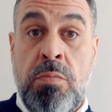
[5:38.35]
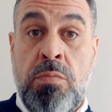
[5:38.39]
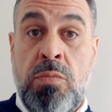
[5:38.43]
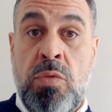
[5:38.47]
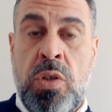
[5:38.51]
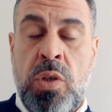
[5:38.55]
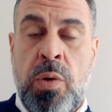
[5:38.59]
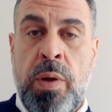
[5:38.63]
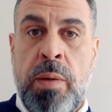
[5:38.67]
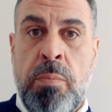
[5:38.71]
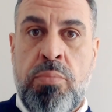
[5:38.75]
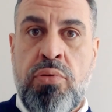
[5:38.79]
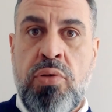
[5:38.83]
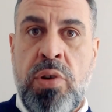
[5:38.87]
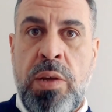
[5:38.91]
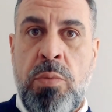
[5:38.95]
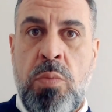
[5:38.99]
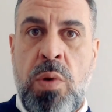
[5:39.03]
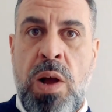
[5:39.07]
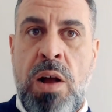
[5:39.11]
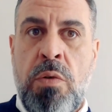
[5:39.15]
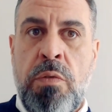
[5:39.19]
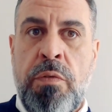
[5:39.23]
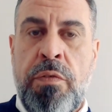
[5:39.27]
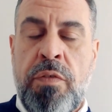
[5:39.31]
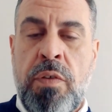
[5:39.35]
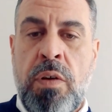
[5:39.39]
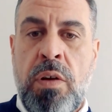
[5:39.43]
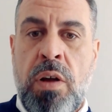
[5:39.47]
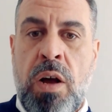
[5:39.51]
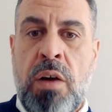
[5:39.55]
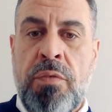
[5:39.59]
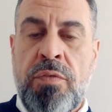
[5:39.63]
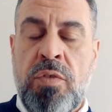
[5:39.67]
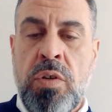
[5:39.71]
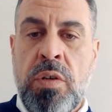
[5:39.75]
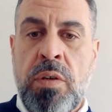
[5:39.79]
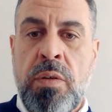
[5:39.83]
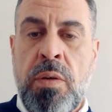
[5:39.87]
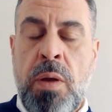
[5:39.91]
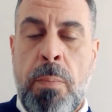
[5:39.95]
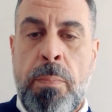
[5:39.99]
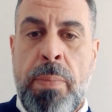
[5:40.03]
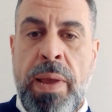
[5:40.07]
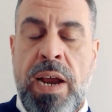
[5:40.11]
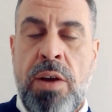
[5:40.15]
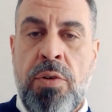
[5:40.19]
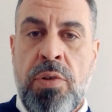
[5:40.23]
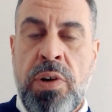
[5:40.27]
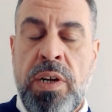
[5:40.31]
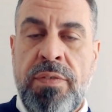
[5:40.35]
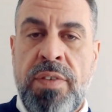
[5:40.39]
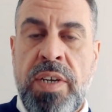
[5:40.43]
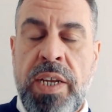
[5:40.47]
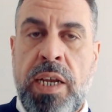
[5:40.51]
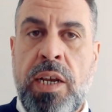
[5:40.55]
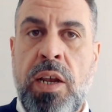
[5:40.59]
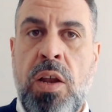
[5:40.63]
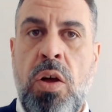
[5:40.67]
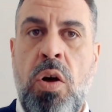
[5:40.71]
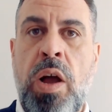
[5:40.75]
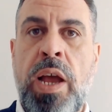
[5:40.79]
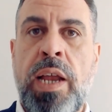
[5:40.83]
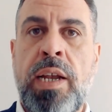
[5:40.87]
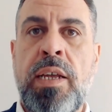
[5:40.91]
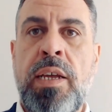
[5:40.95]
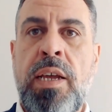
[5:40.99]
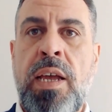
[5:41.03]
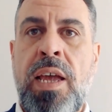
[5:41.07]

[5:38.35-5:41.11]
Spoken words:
doing pretty well after a period of decline,